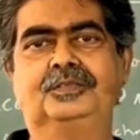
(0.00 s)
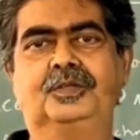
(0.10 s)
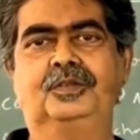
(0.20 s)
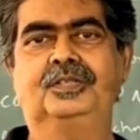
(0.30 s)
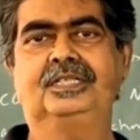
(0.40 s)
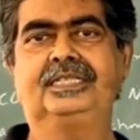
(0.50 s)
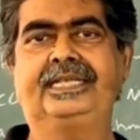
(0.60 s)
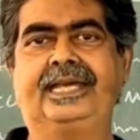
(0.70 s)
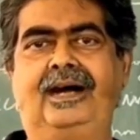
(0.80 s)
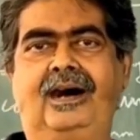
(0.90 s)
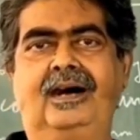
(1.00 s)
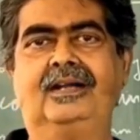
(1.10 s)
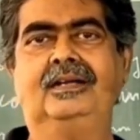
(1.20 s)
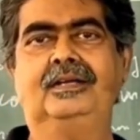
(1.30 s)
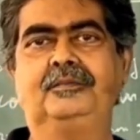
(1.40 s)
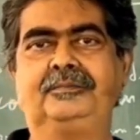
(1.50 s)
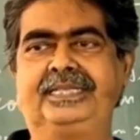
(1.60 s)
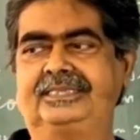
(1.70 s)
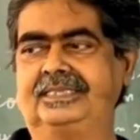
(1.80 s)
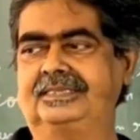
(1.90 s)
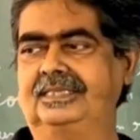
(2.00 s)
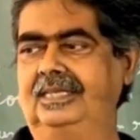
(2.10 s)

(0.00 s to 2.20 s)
So they are bases,